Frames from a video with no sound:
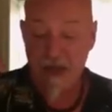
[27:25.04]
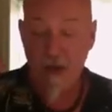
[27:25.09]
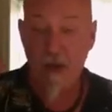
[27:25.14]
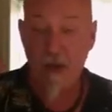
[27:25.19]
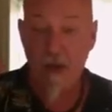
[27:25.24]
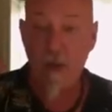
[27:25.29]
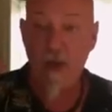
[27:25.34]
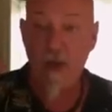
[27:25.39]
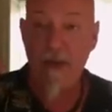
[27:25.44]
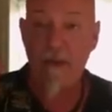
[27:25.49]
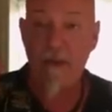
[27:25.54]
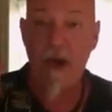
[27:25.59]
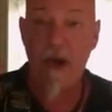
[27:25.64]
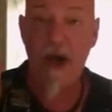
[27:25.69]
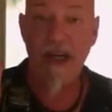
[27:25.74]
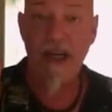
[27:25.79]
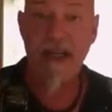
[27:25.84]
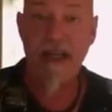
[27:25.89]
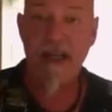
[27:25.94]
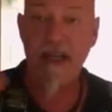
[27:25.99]
we
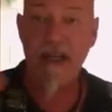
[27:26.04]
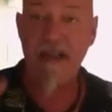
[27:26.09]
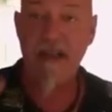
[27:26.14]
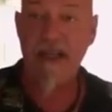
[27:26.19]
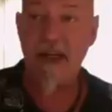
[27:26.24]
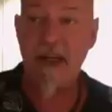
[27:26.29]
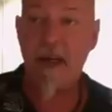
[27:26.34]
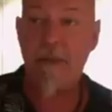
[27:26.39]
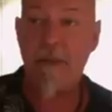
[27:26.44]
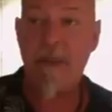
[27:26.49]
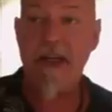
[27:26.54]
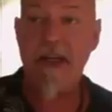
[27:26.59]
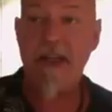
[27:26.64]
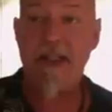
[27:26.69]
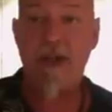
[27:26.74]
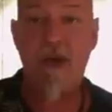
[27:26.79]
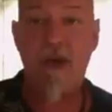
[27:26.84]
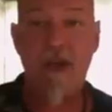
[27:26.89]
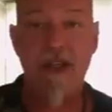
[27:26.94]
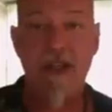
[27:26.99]
brought in the
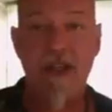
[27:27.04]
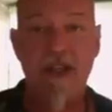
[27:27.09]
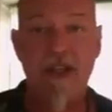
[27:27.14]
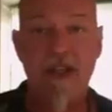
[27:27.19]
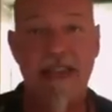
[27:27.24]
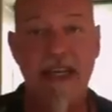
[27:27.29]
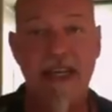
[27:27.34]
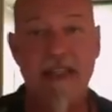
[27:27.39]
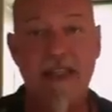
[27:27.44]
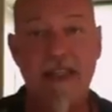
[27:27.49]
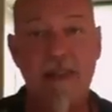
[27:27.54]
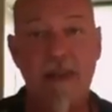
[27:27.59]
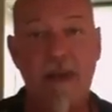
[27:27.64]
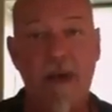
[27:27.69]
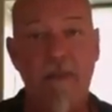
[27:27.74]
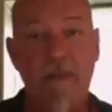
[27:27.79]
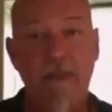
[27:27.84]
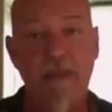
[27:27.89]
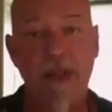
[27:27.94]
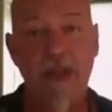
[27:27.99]
Europeans won't understand this,
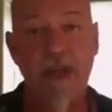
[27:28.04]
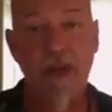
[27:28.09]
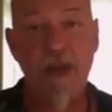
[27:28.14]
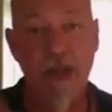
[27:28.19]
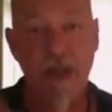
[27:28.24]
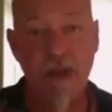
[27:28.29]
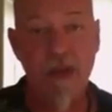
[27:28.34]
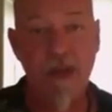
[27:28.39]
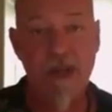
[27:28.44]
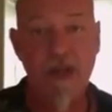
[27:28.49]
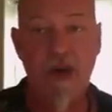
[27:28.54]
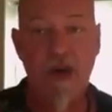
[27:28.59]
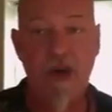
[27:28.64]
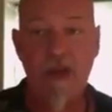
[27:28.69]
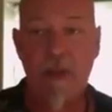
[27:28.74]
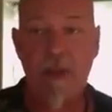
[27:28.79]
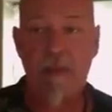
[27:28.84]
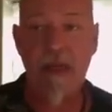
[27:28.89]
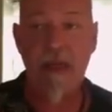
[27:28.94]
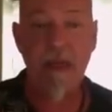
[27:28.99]
but you you would know
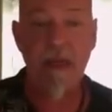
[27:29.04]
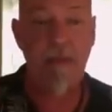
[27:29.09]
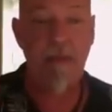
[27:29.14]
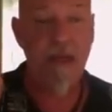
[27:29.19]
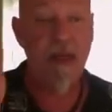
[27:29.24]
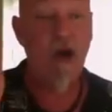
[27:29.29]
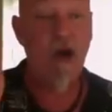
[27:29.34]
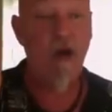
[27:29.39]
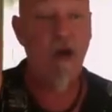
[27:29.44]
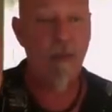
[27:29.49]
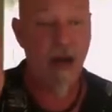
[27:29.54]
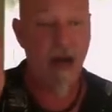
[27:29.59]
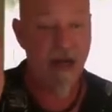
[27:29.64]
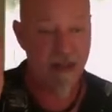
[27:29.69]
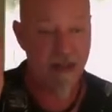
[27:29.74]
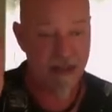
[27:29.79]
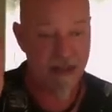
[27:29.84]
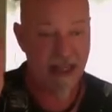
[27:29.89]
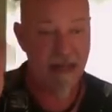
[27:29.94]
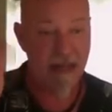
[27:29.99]
the PPO
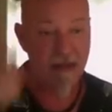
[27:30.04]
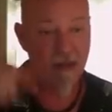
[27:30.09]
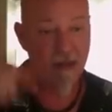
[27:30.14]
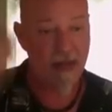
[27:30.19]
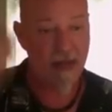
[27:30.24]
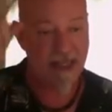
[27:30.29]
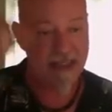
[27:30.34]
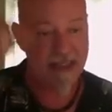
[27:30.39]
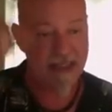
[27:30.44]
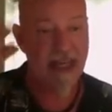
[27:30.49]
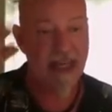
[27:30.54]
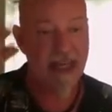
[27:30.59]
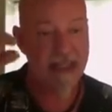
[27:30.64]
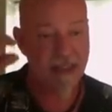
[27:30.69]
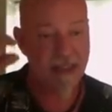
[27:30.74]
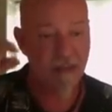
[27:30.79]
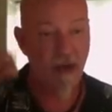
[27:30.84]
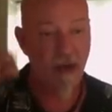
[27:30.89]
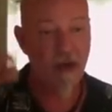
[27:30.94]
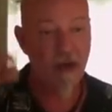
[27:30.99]
model came in. We had the
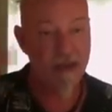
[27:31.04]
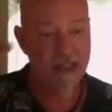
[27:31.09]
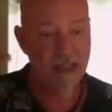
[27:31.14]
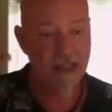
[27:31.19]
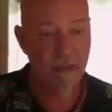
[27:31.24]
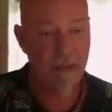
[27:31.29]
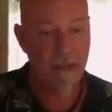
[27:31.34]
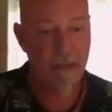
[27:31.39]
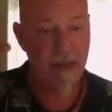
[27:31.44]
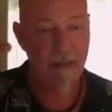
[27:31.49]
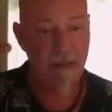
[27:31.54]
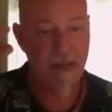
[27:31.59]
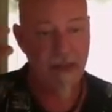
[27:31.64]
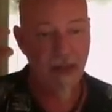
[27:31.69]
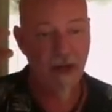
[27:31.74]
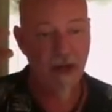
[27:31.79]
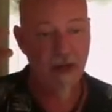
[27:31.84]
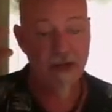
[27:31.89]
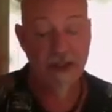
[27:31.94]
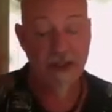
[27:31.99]
HMOs and the
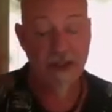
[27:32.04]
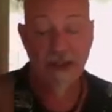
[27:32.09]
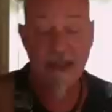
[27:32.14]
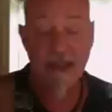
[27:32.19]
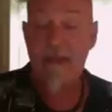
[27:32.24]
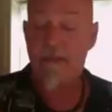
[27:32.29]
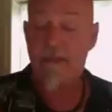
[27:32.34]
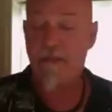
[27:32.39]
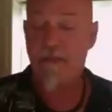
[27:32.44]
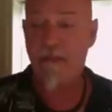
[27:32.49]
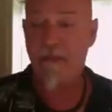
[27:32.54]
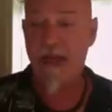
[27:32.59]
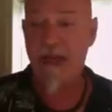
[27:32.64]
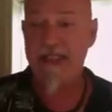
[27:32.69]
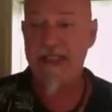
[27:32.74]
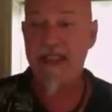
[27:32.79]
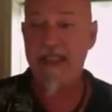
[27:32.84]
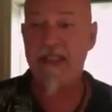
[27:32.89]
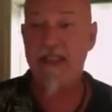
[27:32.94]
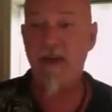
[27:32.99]
PPOs.
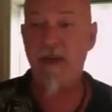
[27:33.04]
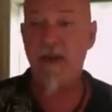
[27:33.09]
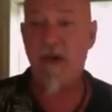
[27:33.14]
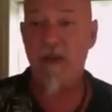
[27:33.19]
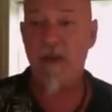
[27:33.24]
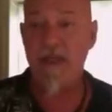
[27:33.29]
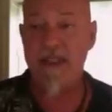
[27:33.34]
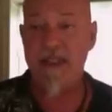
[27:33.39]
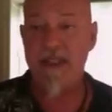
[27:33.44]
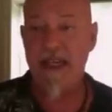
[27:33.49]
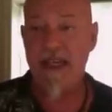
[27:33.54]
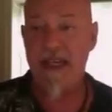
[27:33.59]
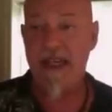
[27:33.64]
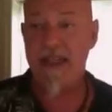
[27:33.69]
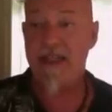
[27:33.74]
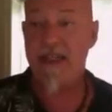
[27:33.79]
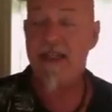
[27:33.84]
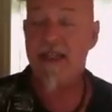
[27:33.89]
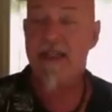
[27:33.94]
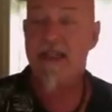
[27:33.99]
Basically, what we
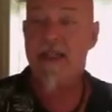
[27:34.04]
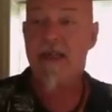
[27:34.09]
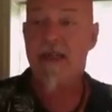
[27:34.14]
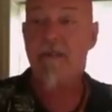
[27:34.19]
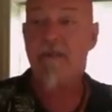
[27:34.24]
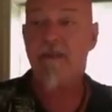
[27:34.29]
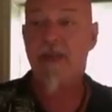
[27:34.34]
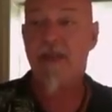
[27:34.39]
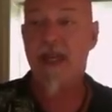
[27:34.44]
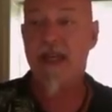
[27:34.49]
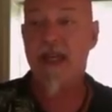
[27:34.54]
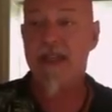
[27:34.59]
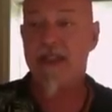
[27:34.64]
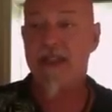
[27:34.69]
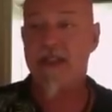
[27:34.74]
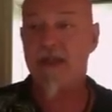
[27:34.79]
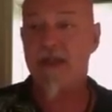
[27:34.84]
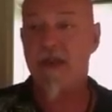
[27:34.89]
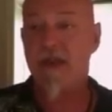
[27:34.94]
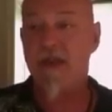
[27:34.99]
did
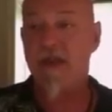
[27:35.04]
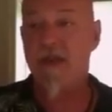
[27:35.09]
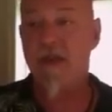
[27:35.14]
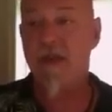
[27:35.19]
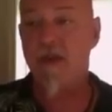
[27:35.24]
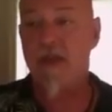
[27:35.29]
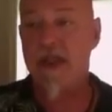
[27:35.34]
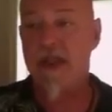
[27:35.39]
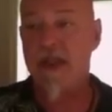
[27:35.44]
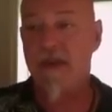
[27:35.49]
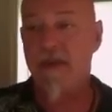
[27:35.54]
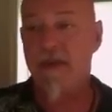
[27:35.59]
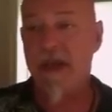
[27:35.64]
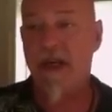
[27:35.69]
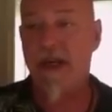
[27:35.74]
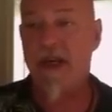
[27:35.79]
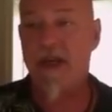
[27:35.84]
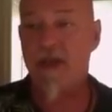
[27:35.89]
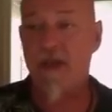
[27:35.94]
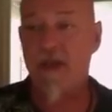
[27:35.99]
is
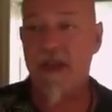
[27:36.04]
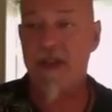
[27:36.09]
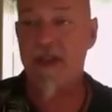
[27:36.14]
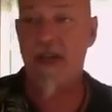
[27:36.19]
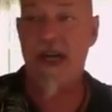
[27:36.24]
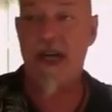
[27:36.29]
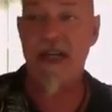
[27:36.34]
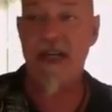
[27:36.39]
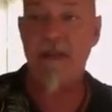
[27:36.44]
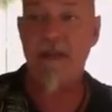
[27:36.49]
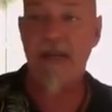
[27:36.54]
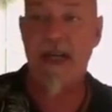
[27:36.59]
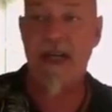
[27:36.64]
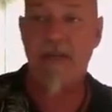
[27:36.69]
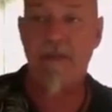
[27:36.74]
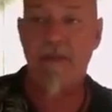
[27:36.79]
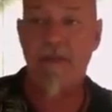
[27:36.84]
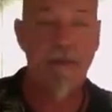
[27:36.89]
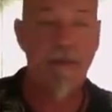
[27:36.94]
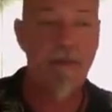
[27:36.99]
because we're trying to make
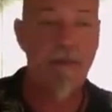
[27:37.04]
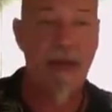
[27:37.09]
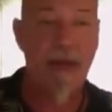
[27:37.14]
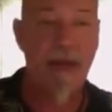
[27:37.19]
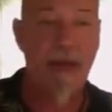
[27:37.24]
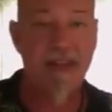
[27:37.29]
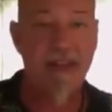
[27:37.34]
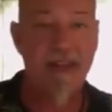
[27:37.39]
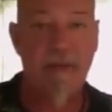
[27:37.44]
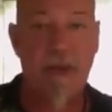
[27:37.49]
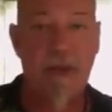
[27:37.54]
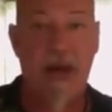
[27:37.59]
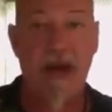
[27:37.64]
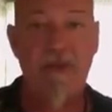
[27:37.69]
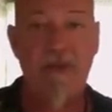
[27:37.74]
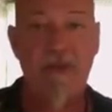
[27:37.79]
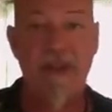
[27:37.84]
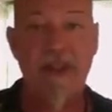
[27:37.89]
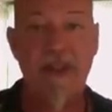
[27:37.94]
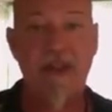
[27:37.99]
massive
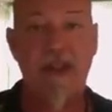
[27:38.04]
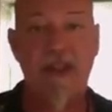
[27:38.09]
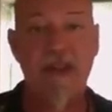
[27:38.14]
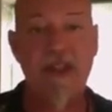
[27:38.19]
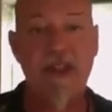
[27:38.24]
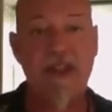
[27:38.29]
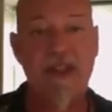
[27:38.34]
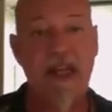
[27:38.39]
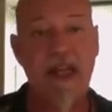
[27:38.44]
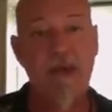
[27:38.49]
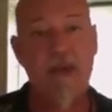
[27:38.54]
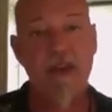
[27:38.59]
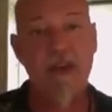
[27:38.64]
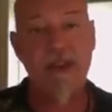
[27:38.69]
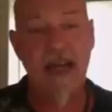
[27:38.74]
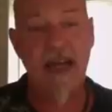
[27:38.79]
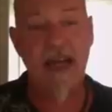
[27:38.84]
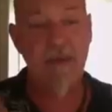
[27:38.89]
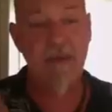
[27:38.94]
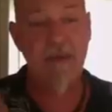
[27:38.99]
profits. So we say, well,
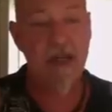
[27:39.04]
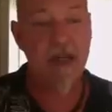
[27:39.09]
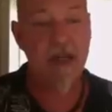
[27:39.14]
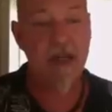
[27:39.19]
Tom, you're